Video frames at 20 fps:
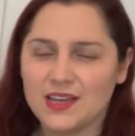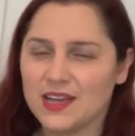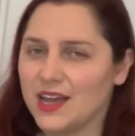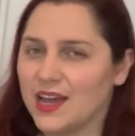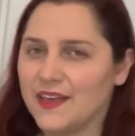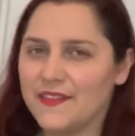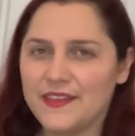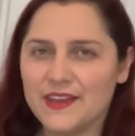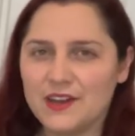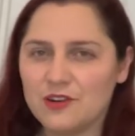
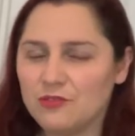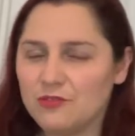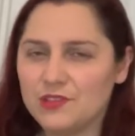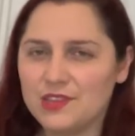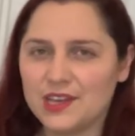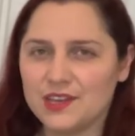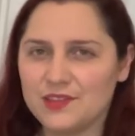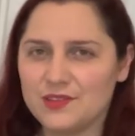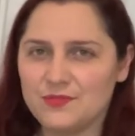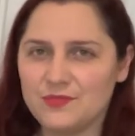And then all the
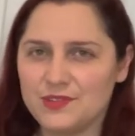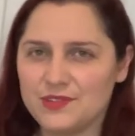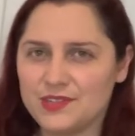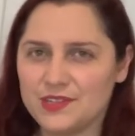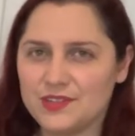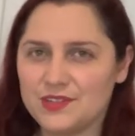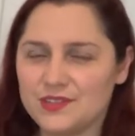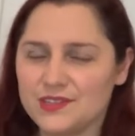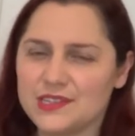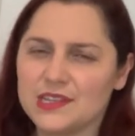other
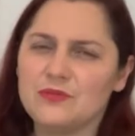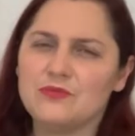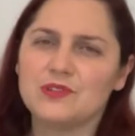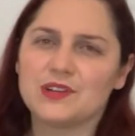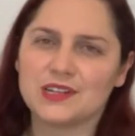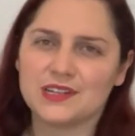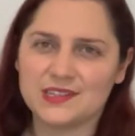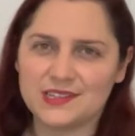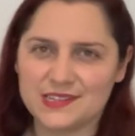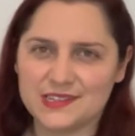musicians, they would
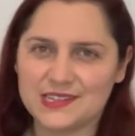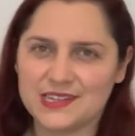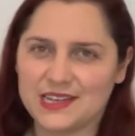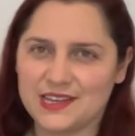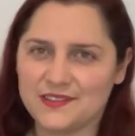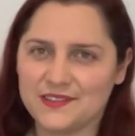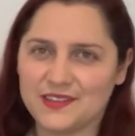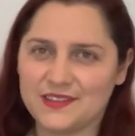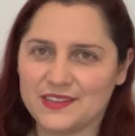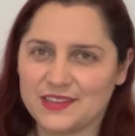
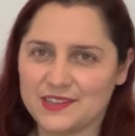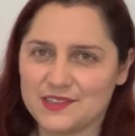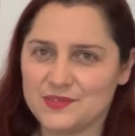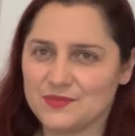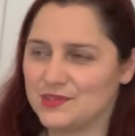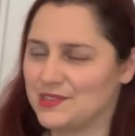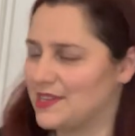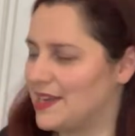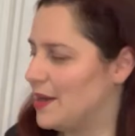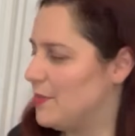understand that that's
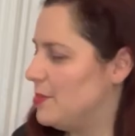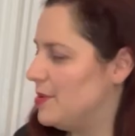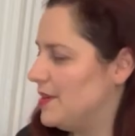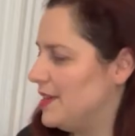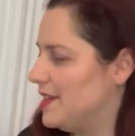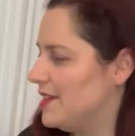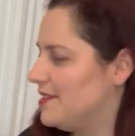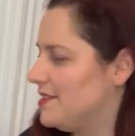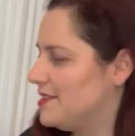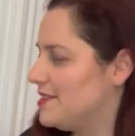what's
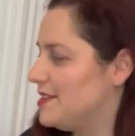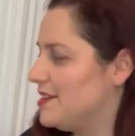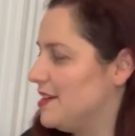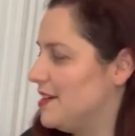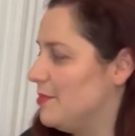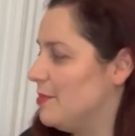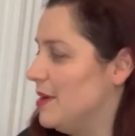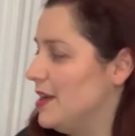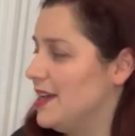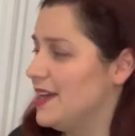happening at the
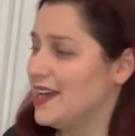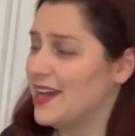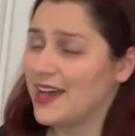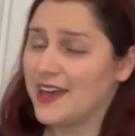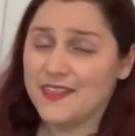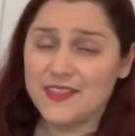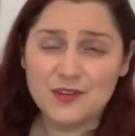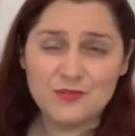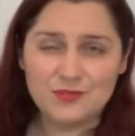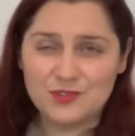time,
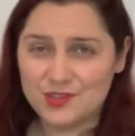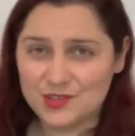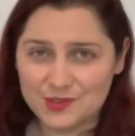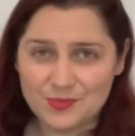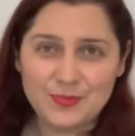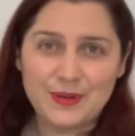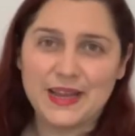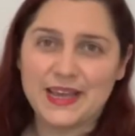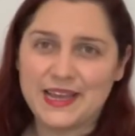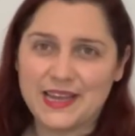and they would just
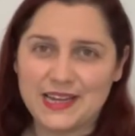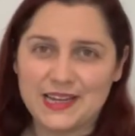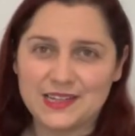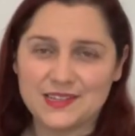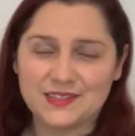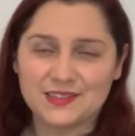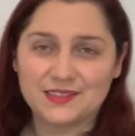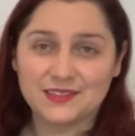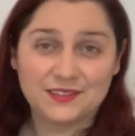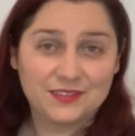play
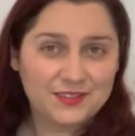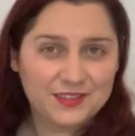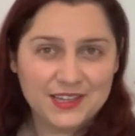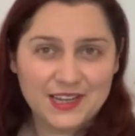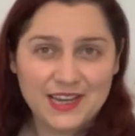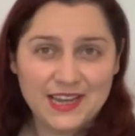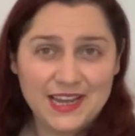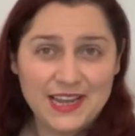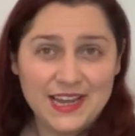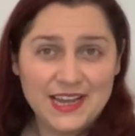it,
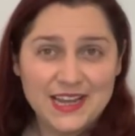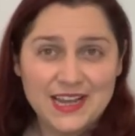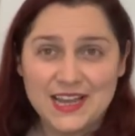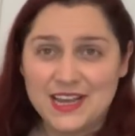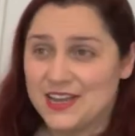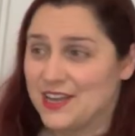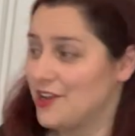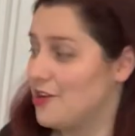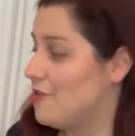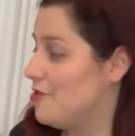okay?
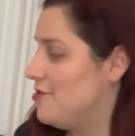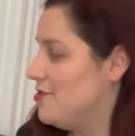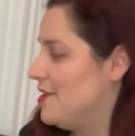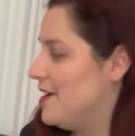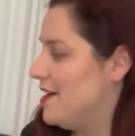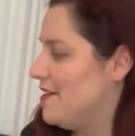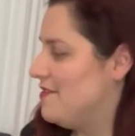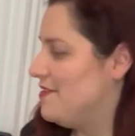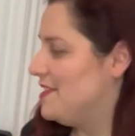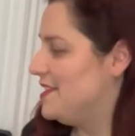Or you
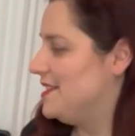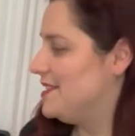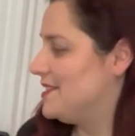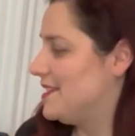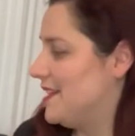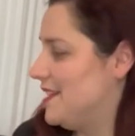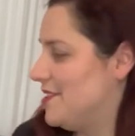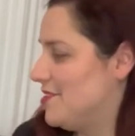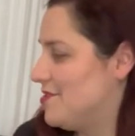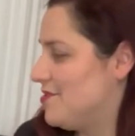have things
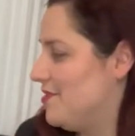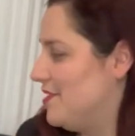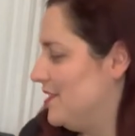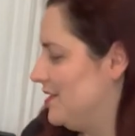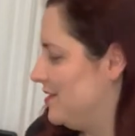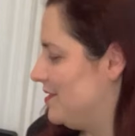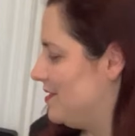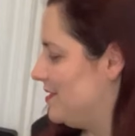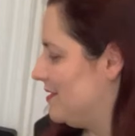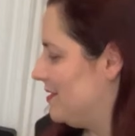like
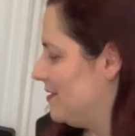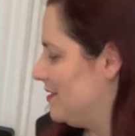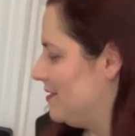trills.